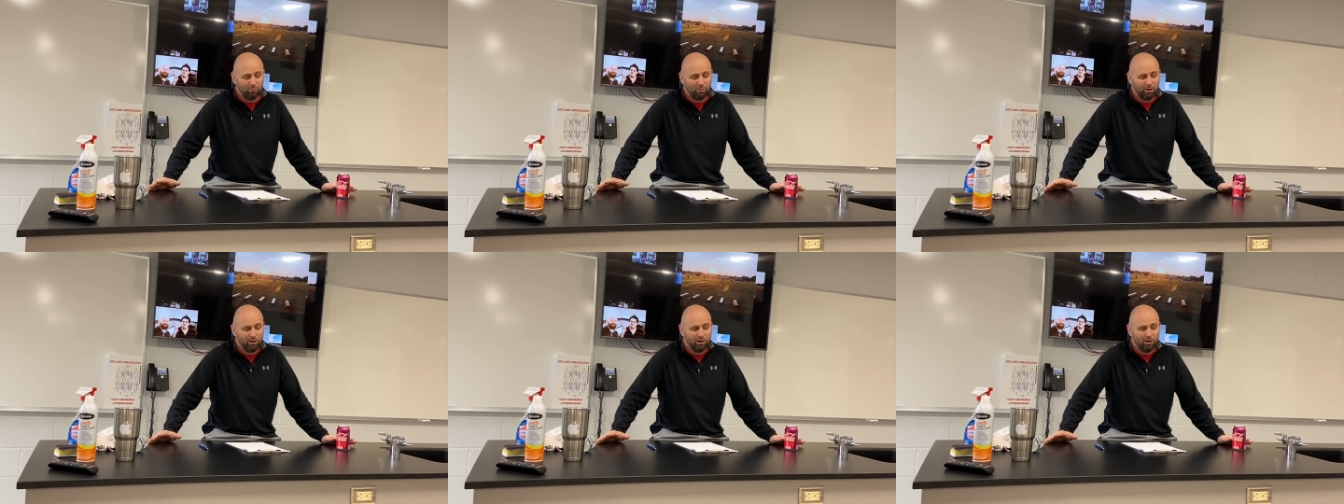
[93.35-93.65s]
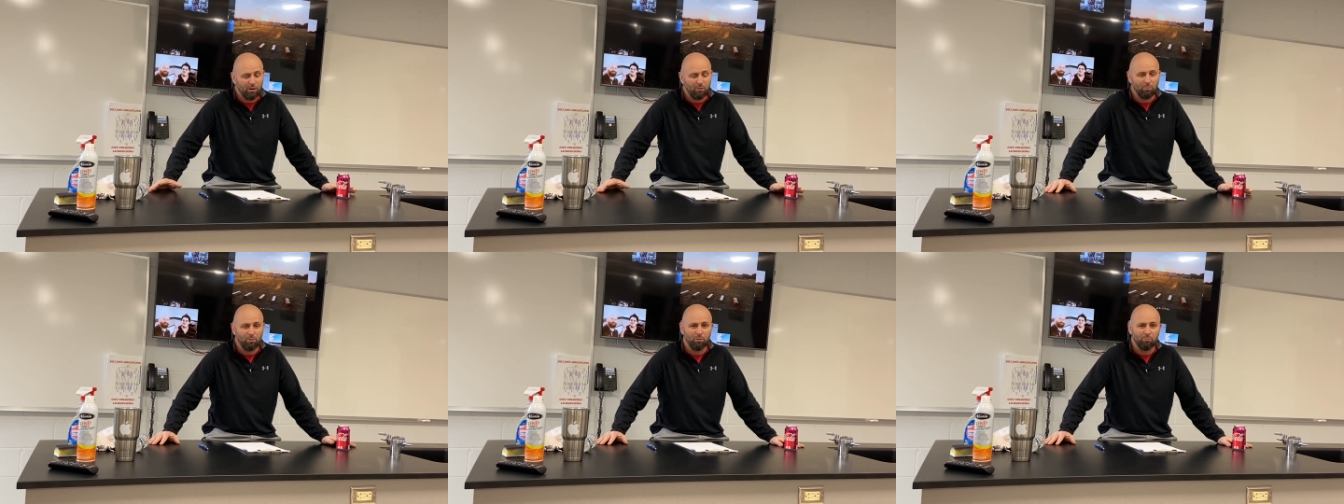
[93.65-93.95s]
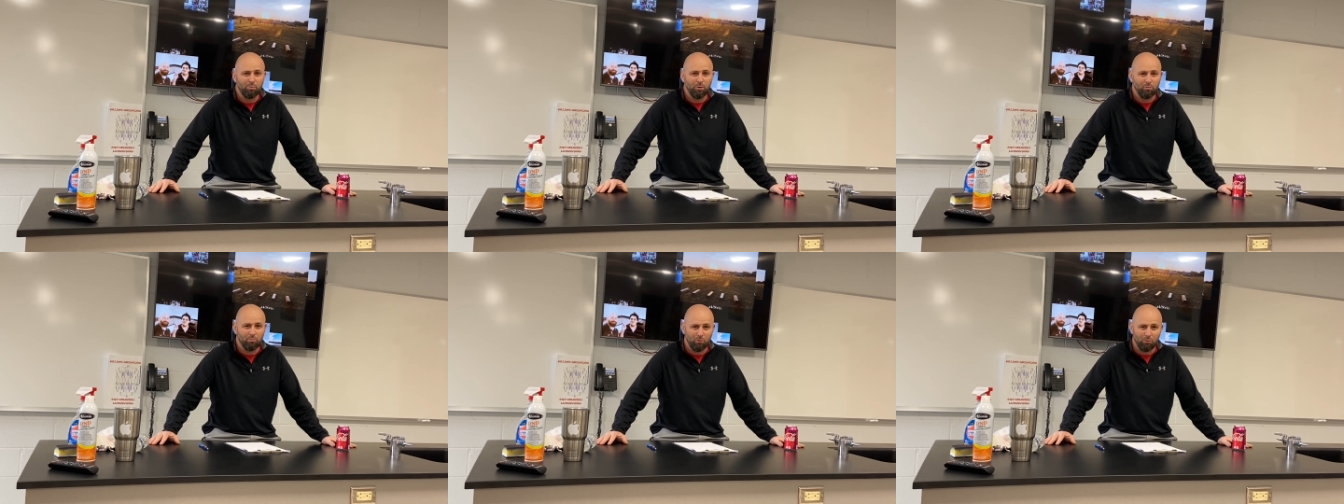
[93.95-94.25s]
be a couple of
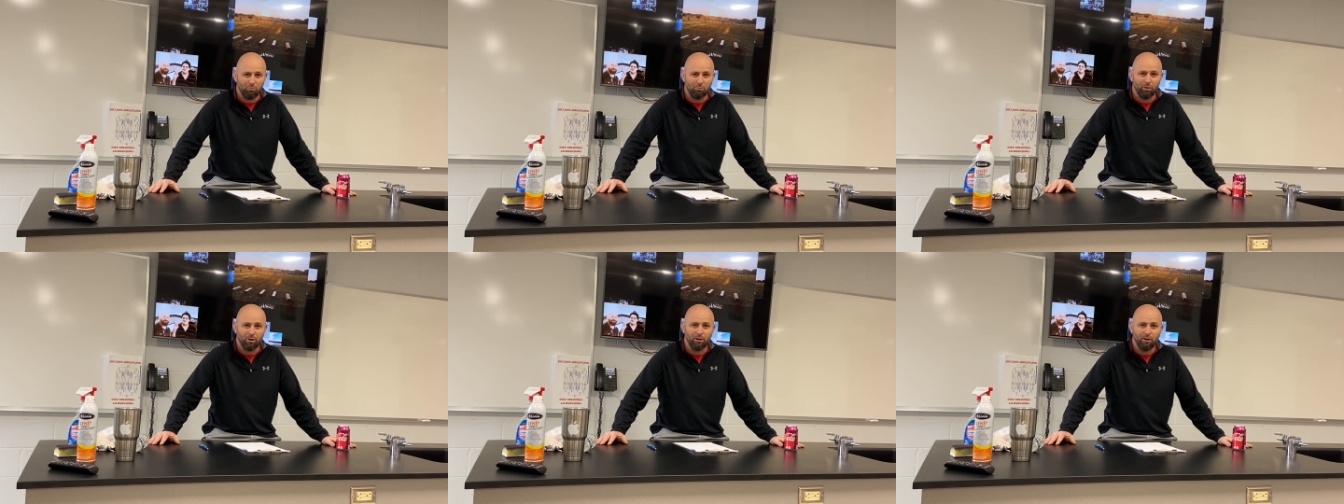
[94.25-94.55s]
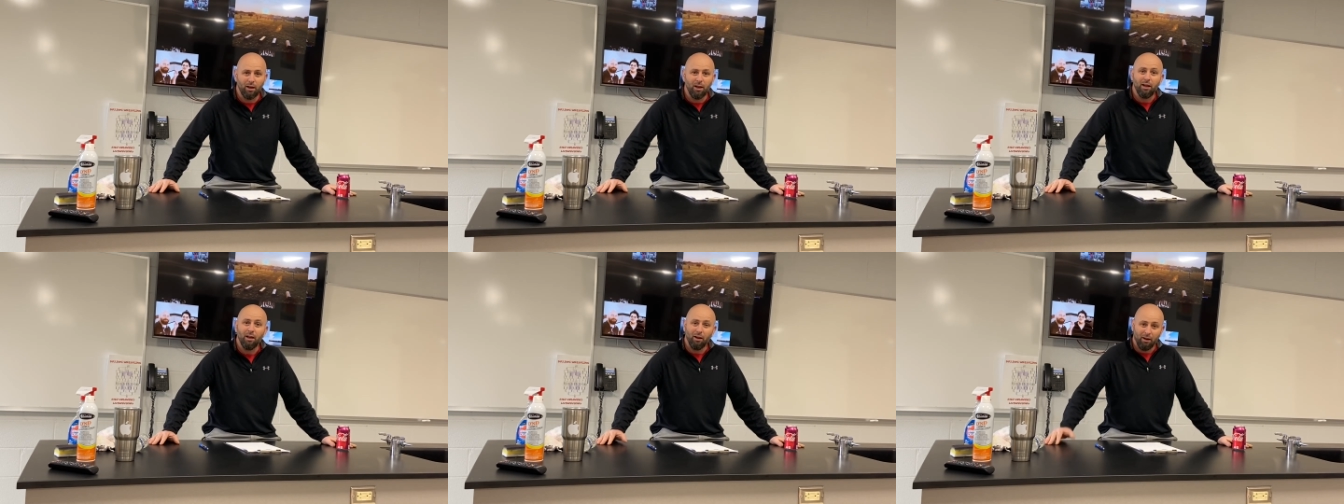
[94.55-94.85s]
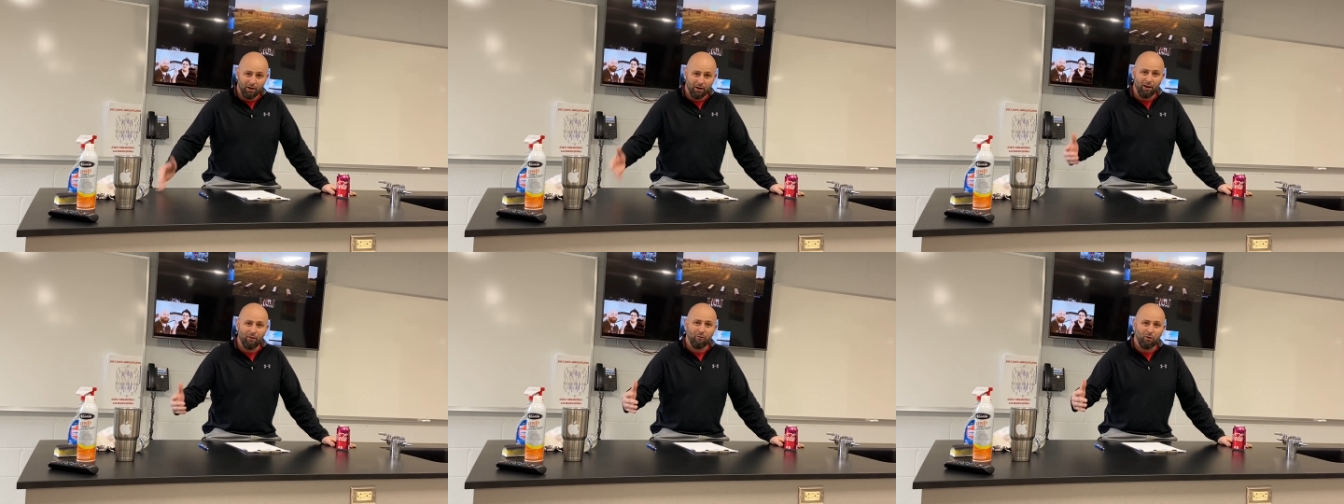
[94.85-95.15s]
people, but
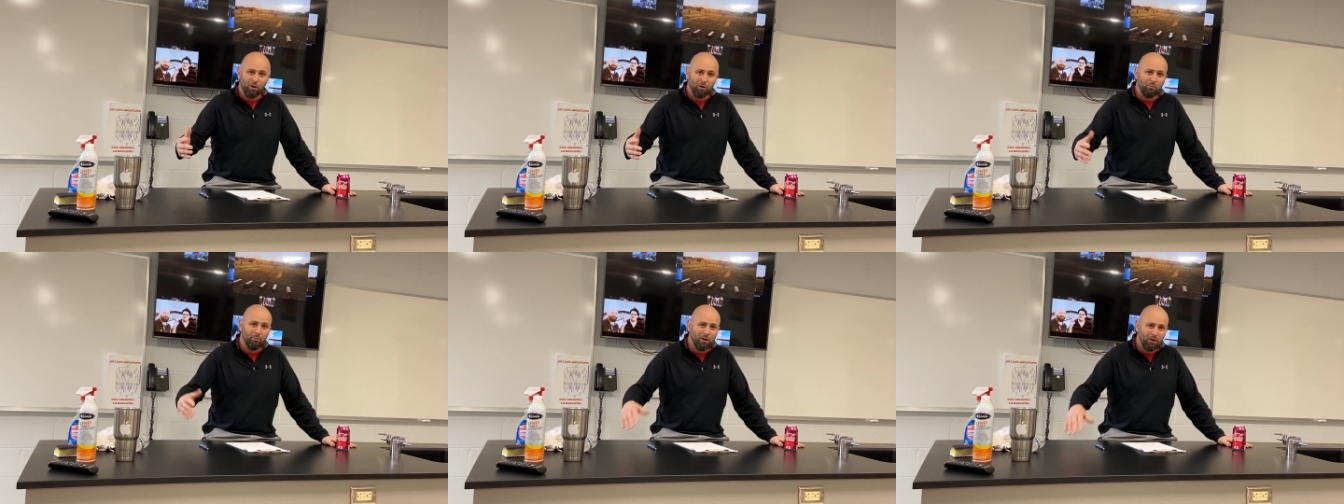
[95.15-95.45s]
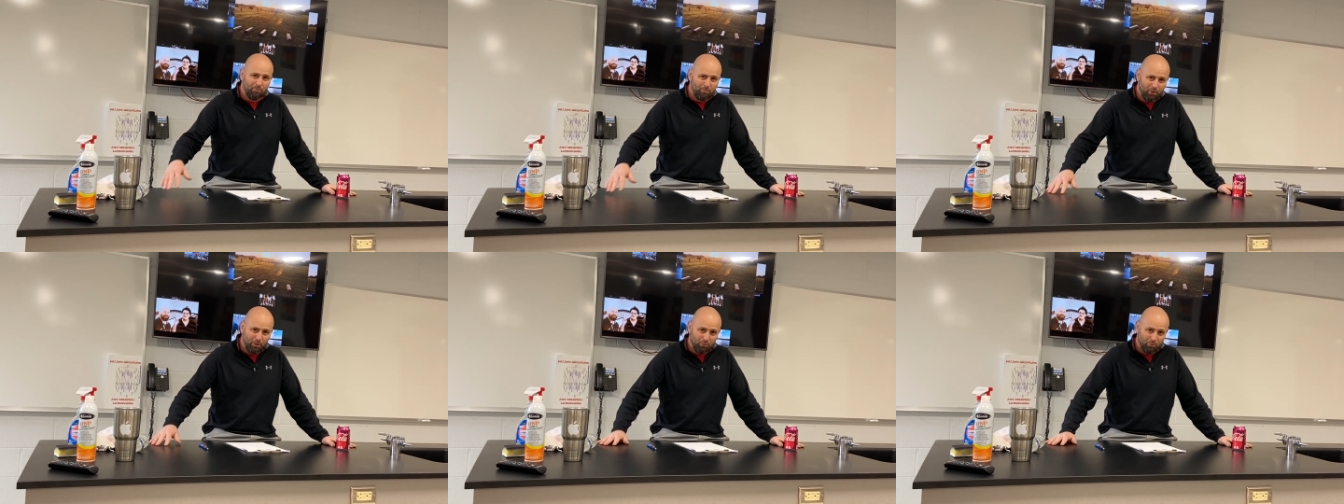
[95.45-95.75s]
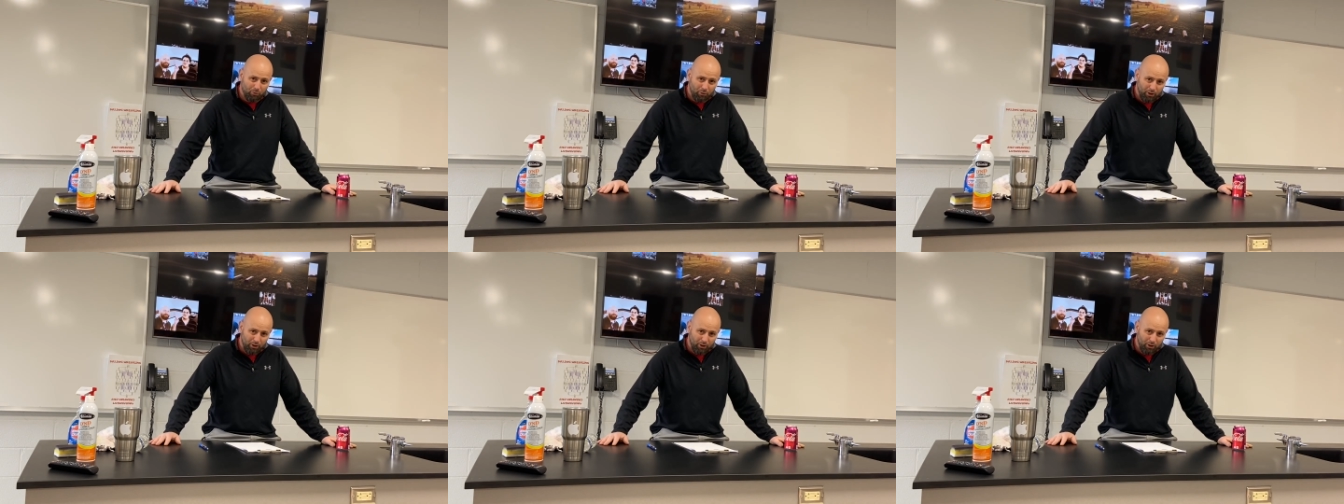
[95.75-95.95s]
not very many people